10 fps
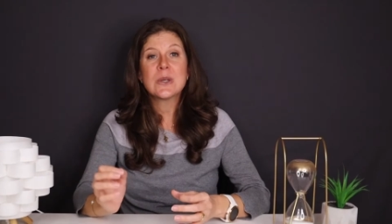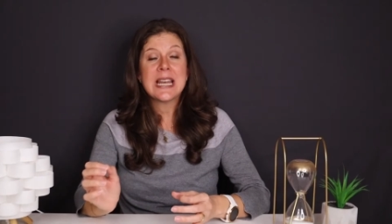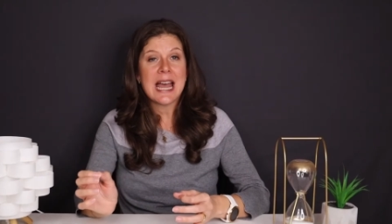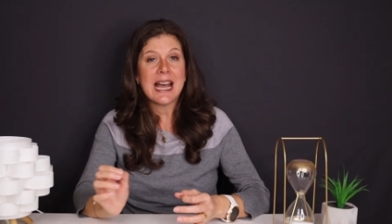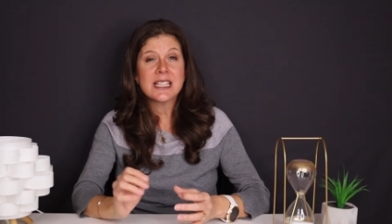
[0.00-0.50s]

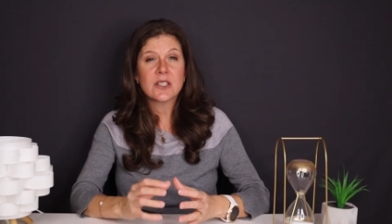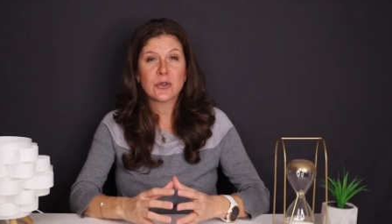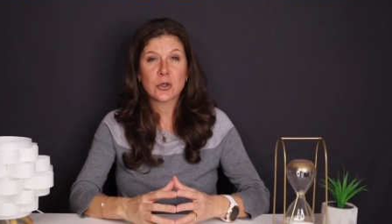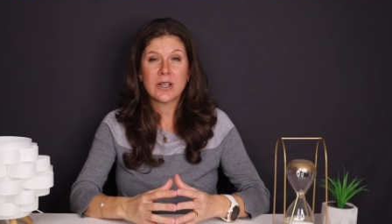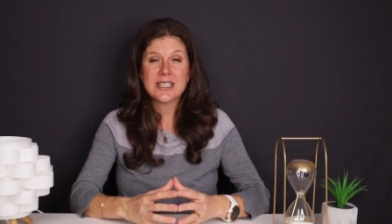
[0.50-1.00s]
can ask for
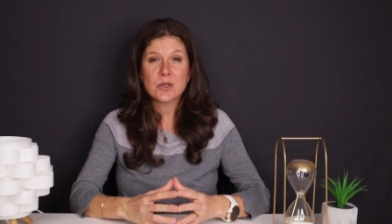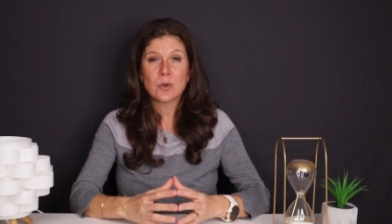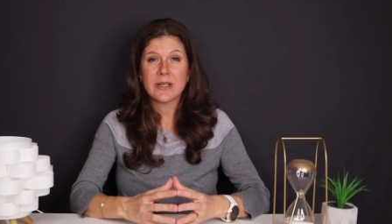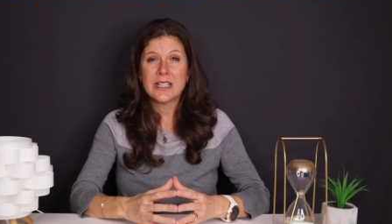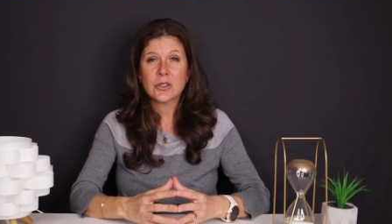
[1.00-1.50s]
credit
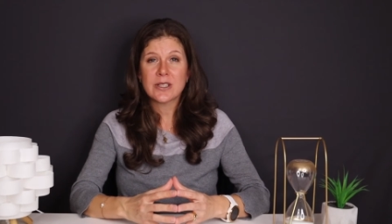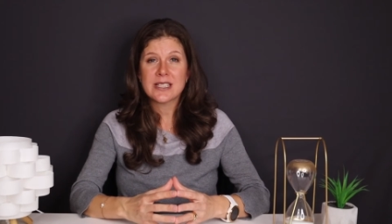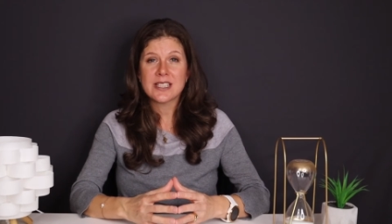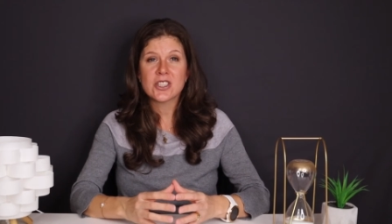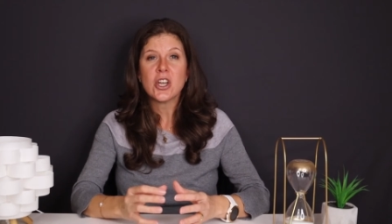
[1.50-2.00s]
score
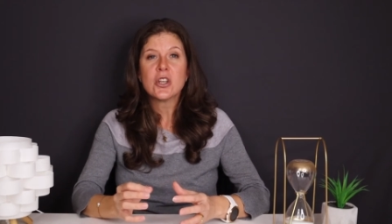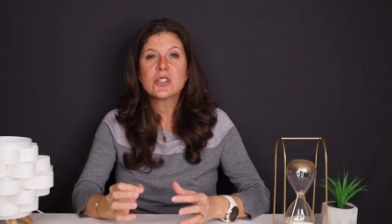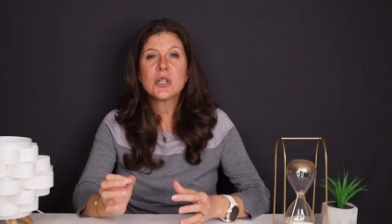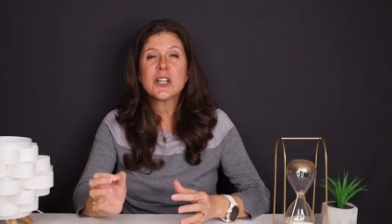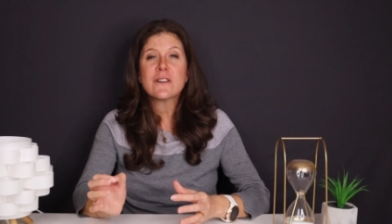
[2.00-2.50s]
increases
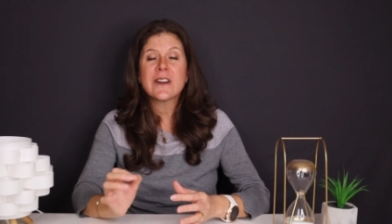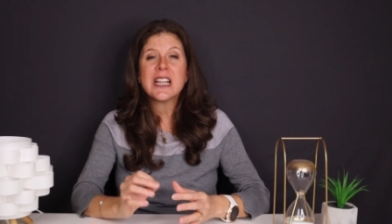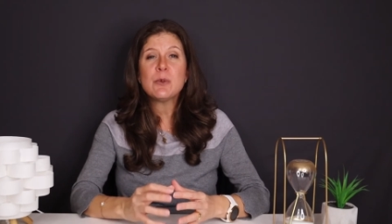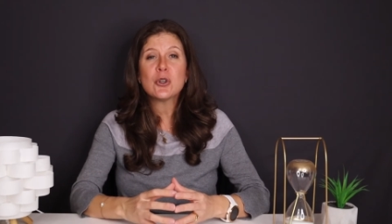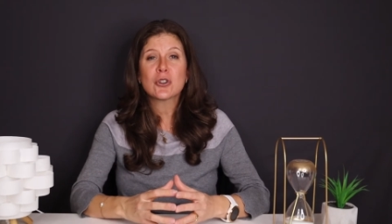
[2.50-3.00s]
so your
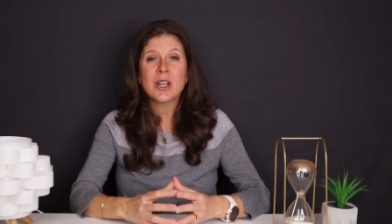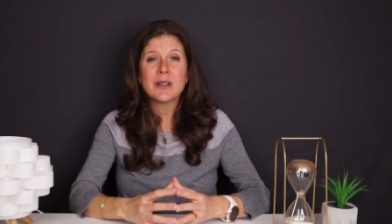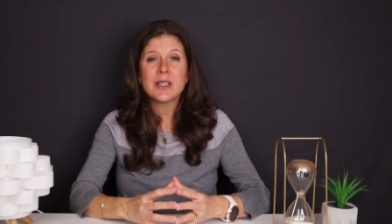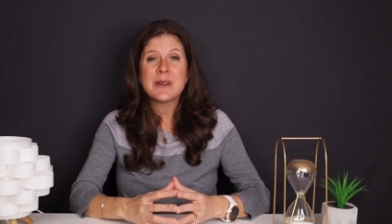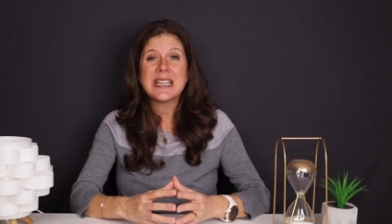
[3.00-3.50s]
available
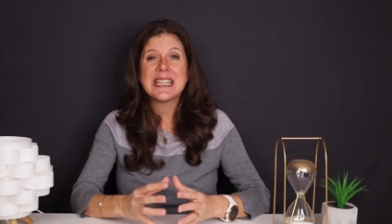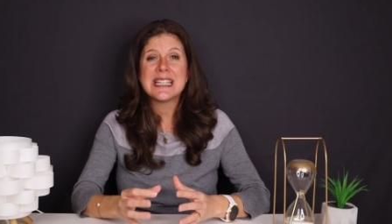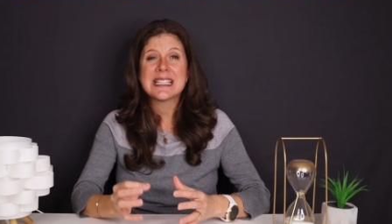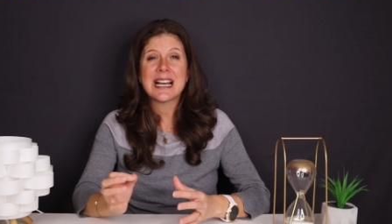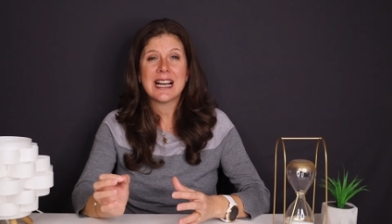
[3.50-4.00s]
credit limit
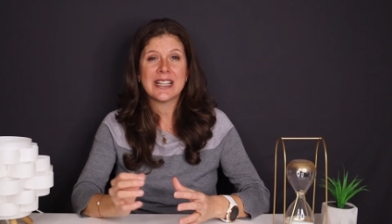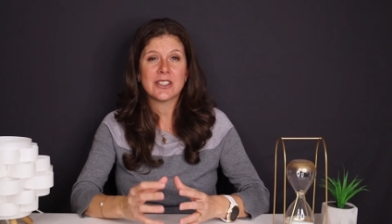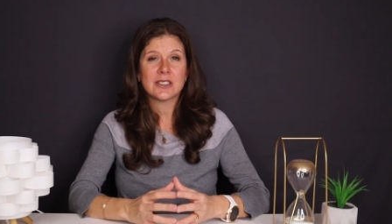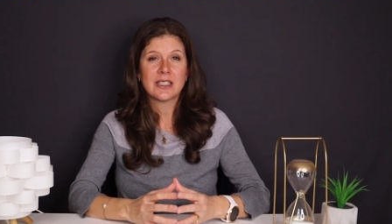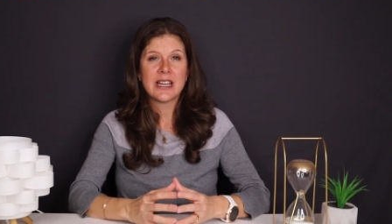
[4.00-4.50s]
is
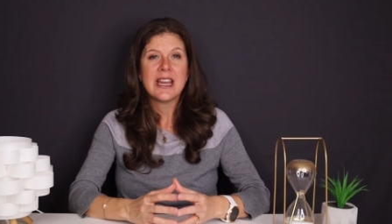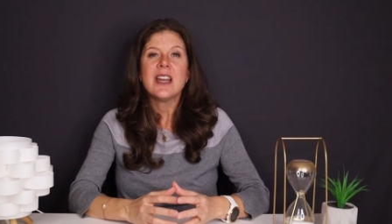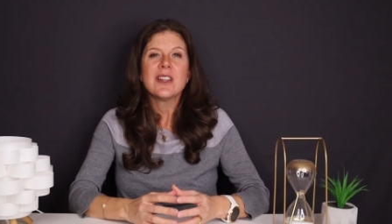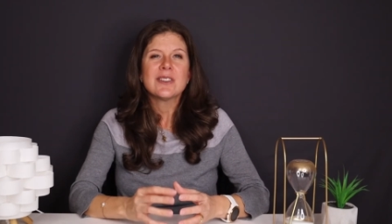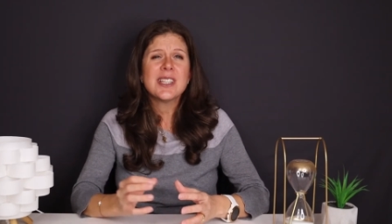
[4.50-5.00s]
higher.
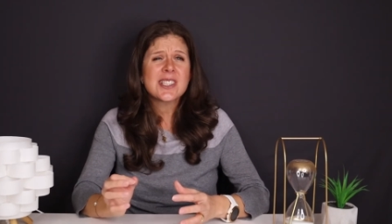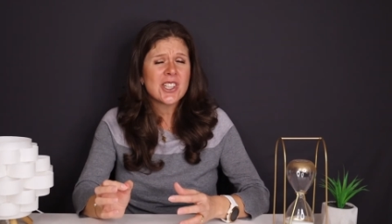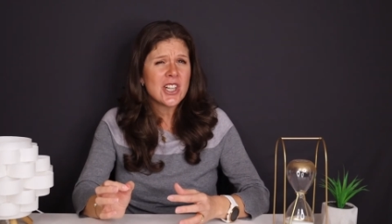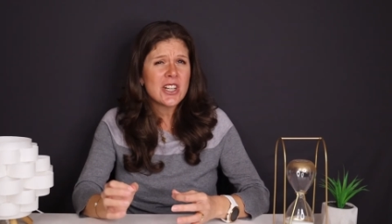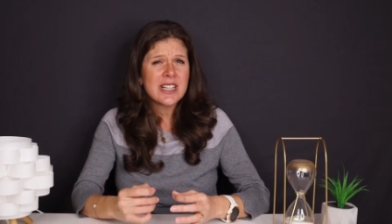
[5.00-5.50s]
This
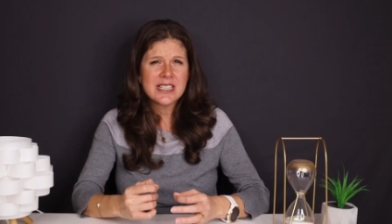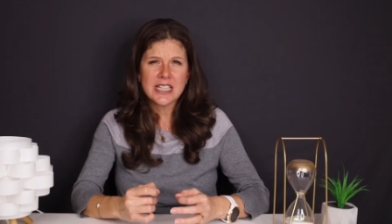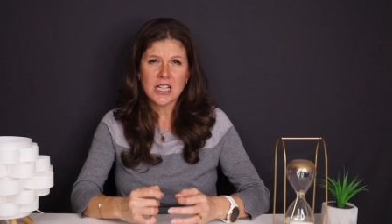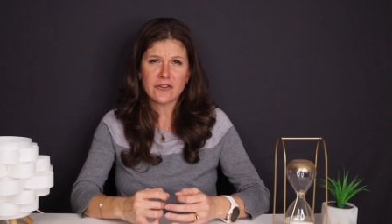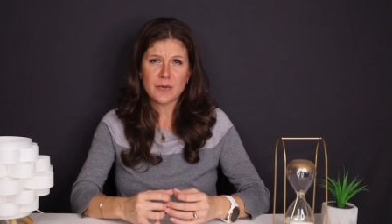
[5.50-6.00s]
card is
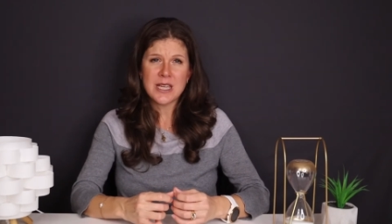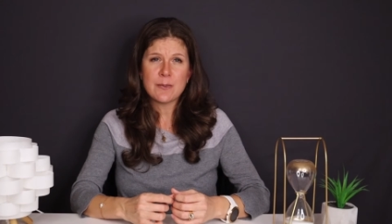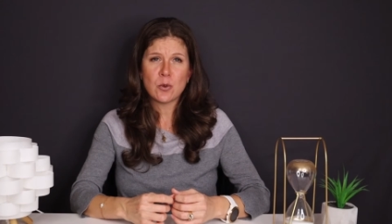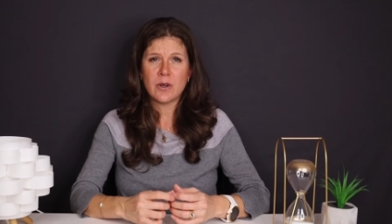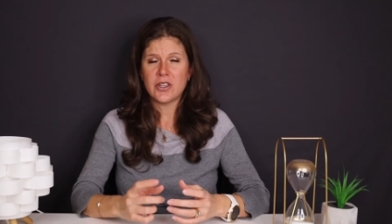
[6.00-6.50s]
geared for
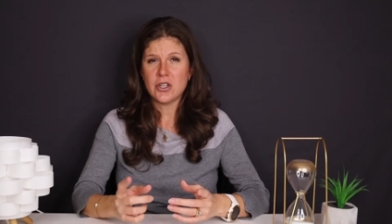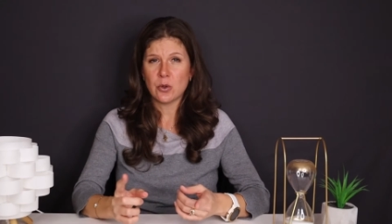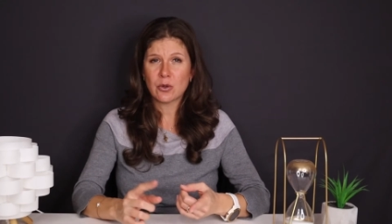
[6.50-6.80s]
people with no